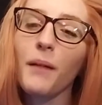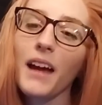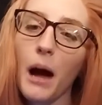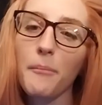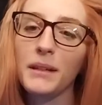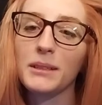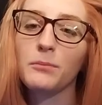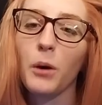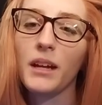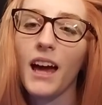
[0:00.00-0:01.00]
My happiest
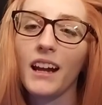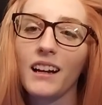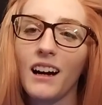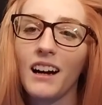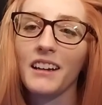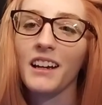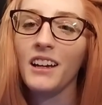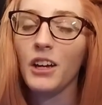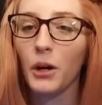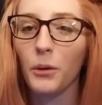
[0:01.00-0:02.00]
moment at a con
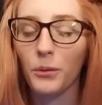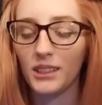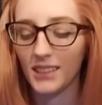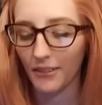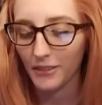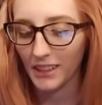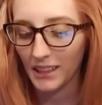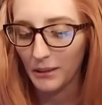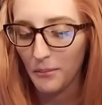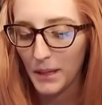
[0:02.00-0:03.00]
would
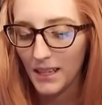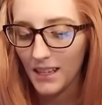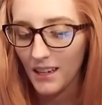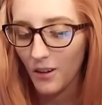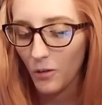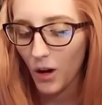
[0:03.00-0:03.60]
definitely be,